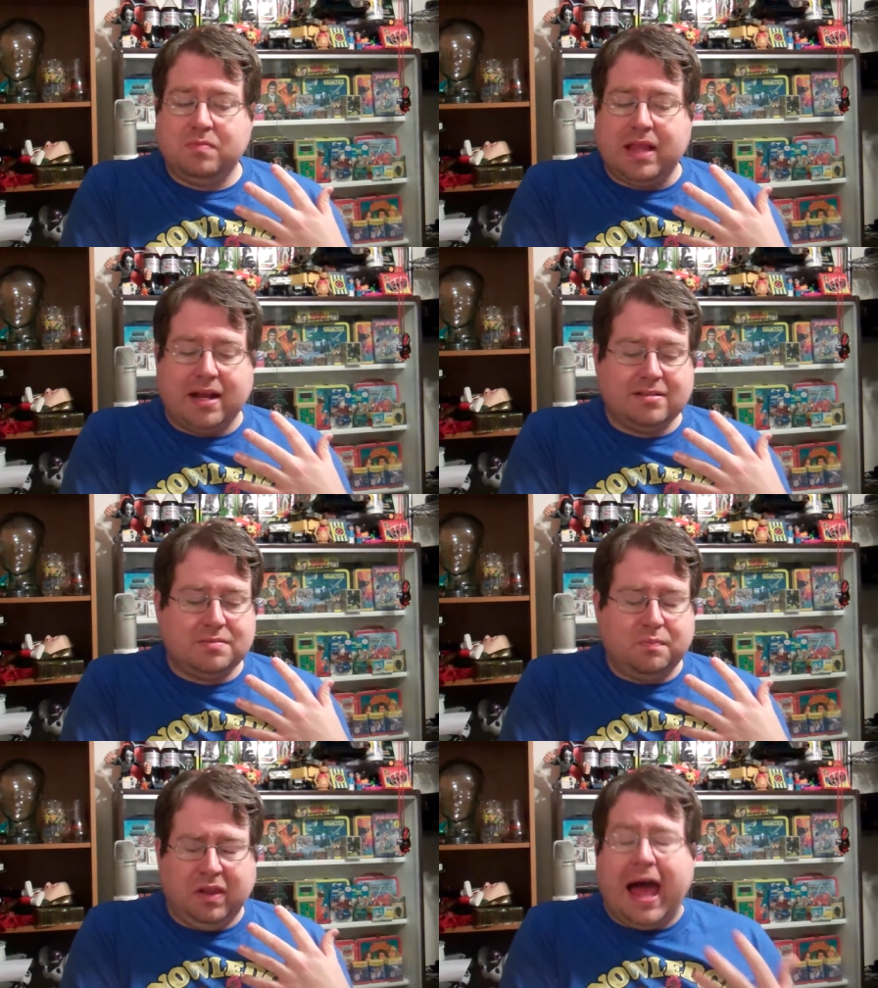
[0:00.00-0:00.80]
that
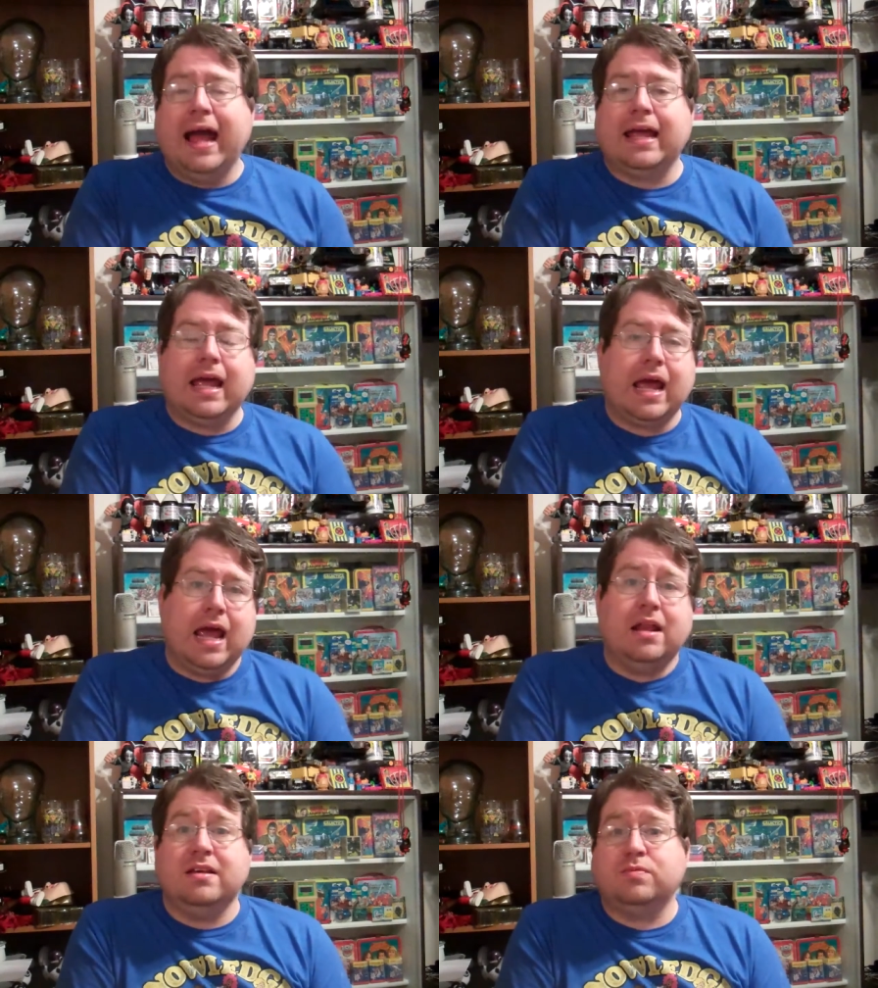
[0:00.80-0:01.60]
is lacking
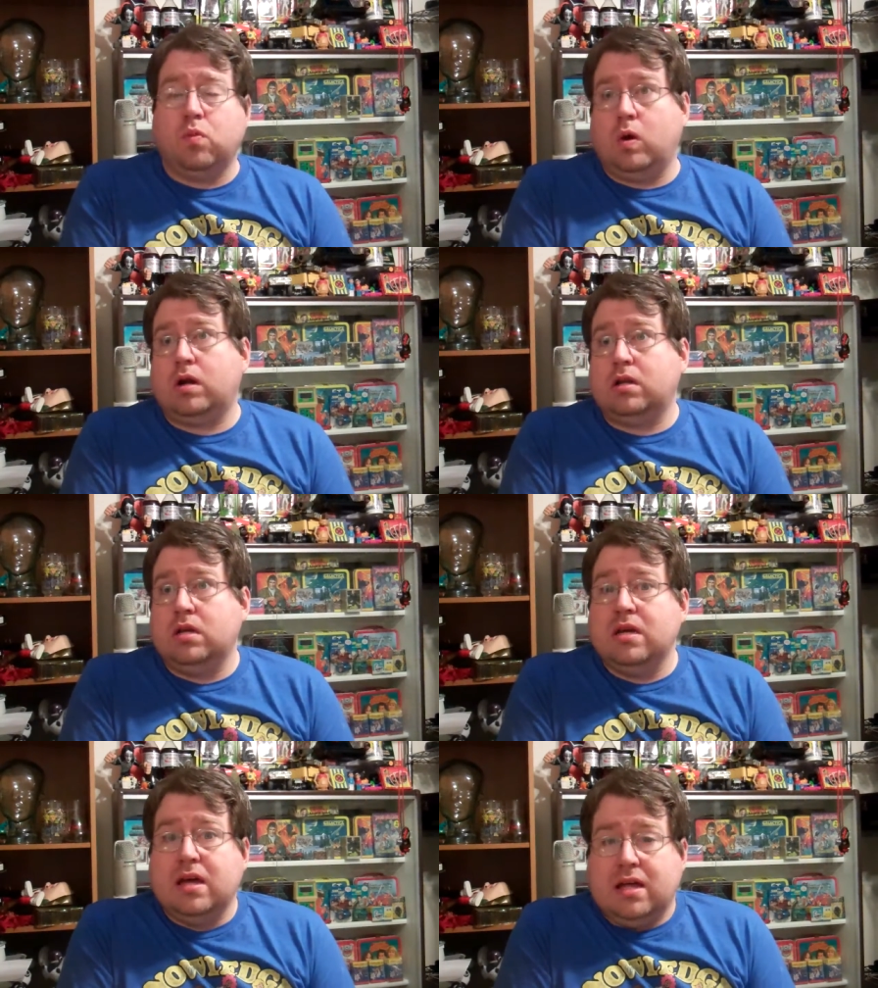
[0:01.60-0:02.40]
in his work
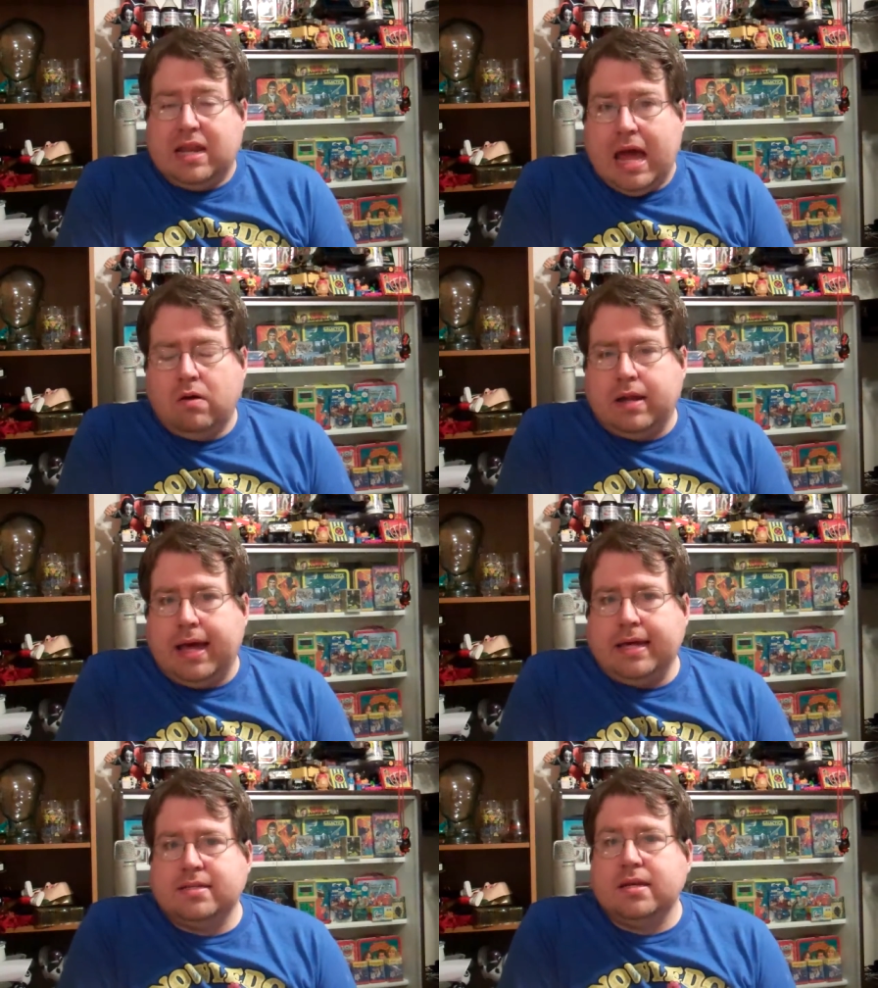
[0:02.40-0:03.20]

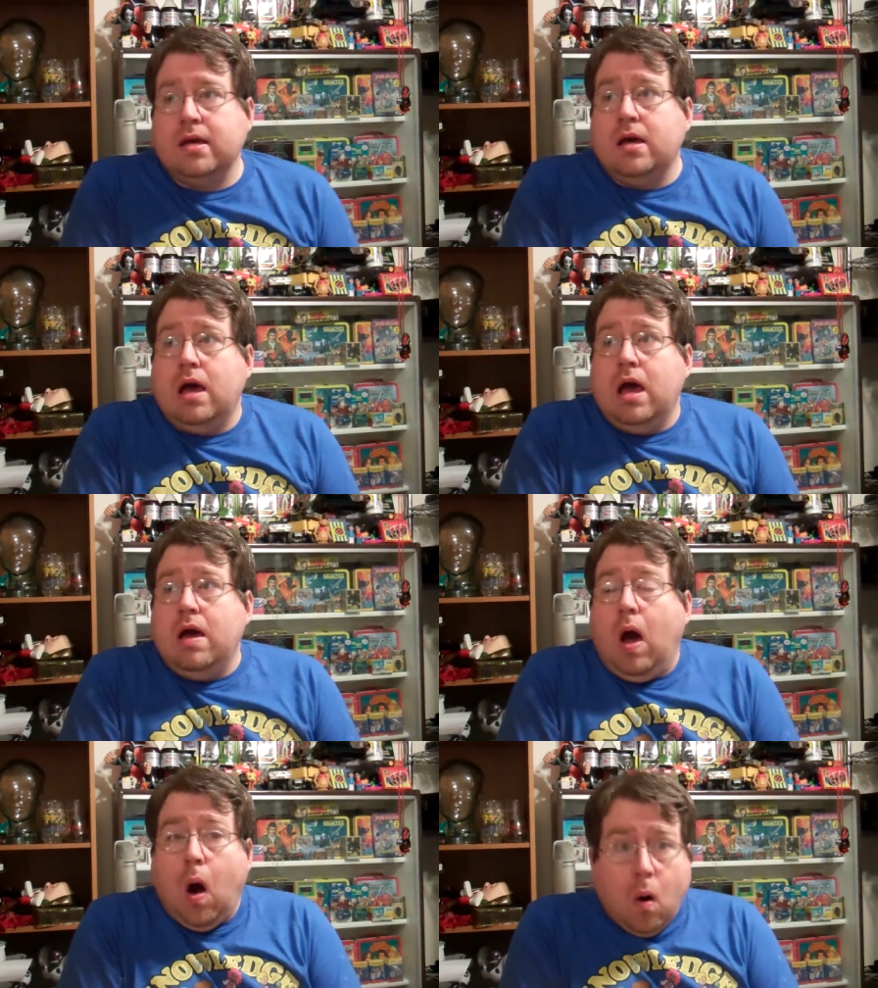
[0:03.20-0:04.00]
nowadays.
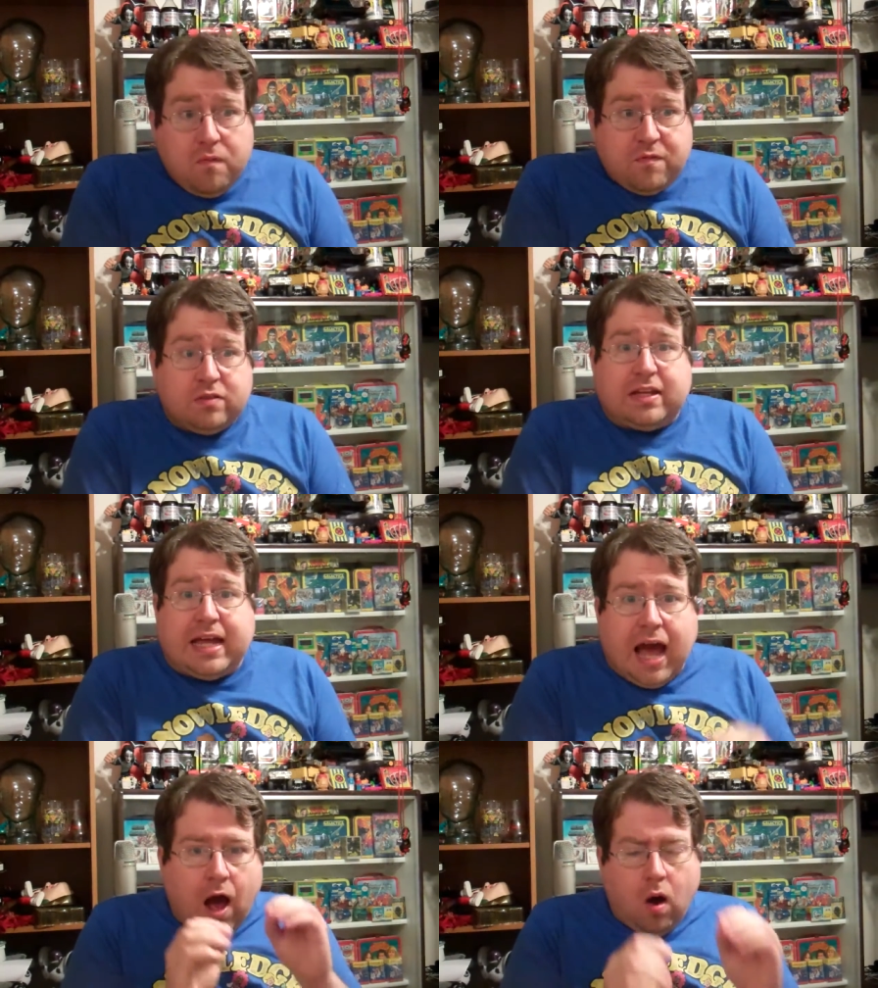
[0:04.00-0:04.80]
Hopefully,
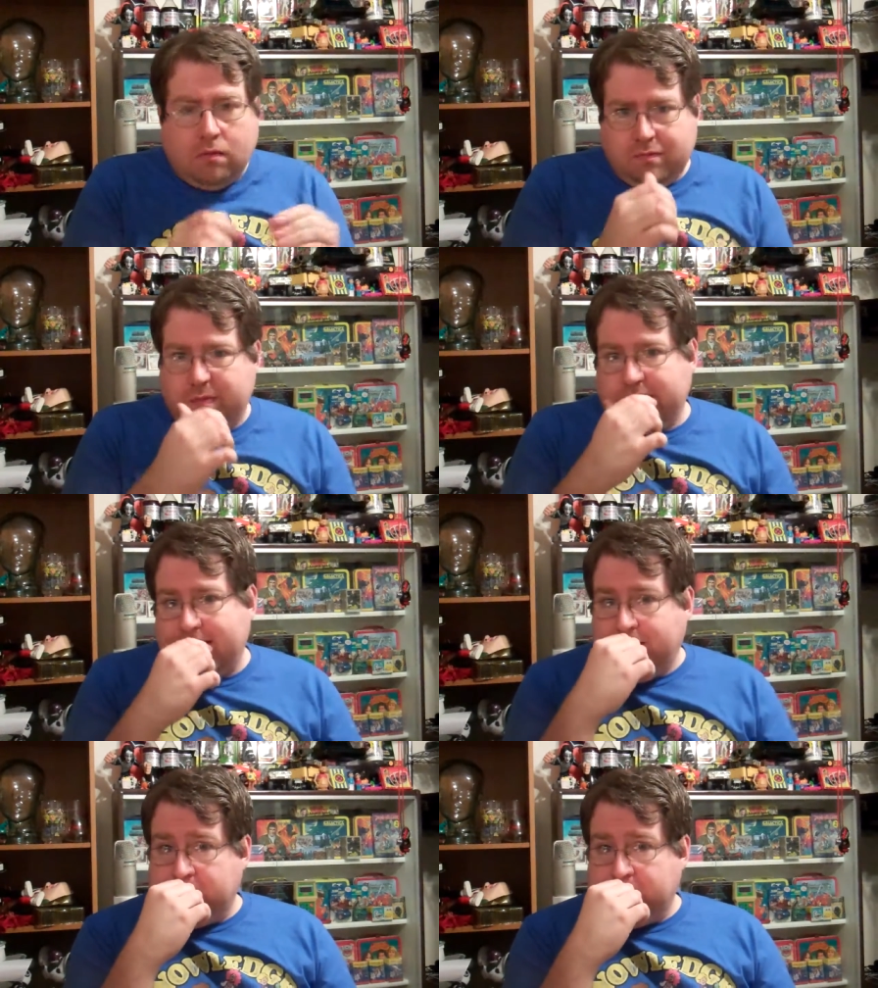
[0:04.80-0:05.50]
hopefully,